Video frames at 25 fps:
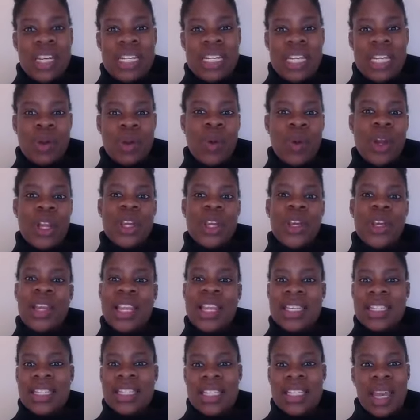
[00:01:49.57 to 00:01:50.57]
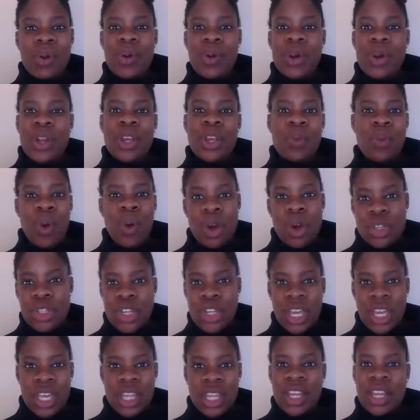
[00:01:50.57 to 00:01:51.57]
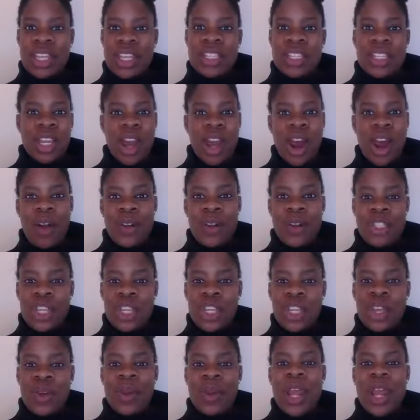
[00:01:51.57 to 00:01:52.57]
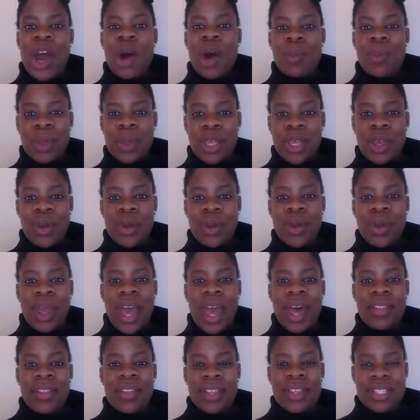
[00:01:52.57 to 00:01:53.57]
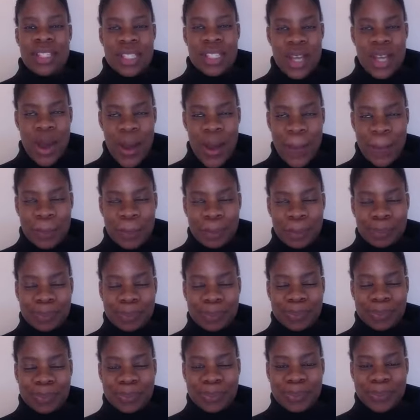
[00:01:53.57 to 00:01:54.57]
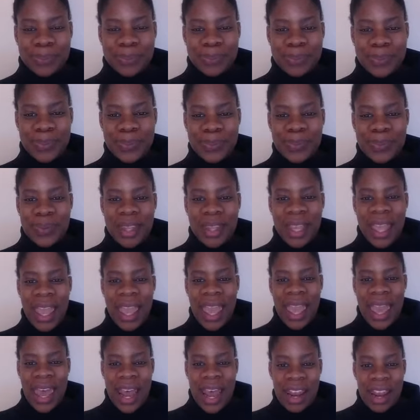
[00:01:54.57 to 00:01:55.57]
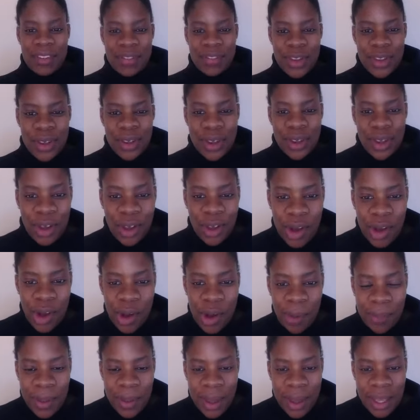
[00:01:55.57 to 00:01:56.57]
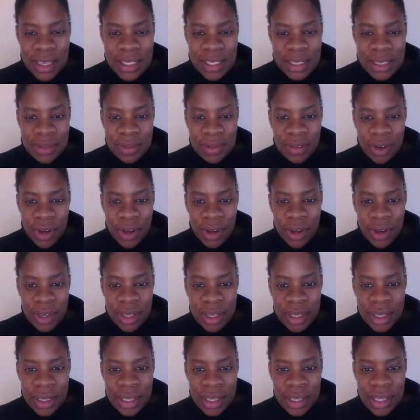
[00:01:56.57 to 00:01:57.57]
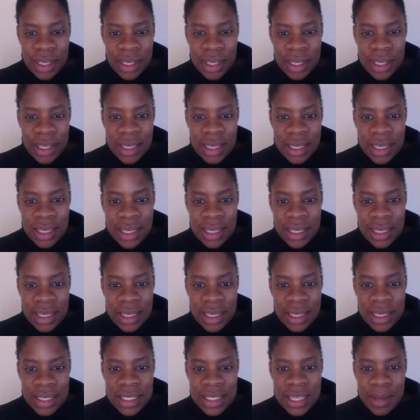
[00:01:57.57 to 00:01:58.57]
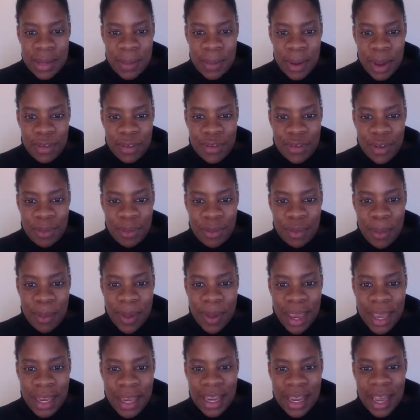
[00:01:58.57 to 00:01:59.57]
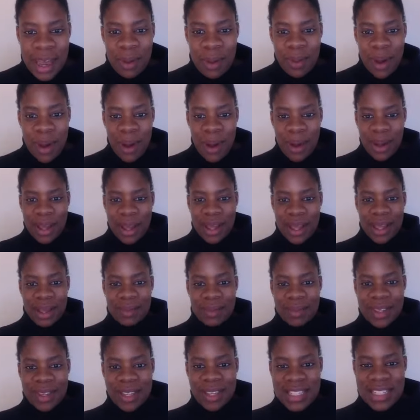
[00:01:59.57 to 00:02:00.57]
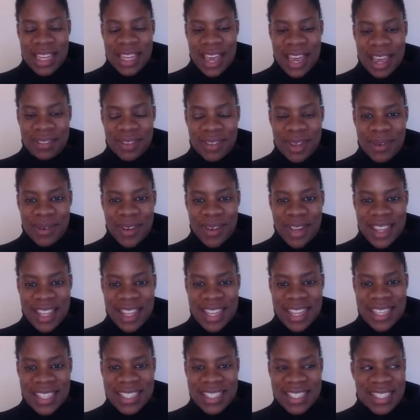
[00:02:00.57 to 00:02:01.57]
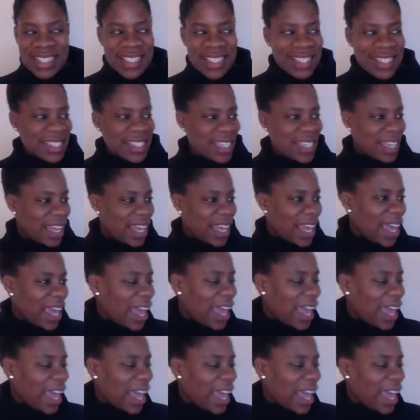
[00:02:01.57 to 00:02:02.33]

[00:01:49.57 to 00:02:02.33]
reading? What are you listening? What are you watching that is encouraging you and helping you at this time? I had a few comments. We've got Timo from Romania. Welcome. Good to have you with us.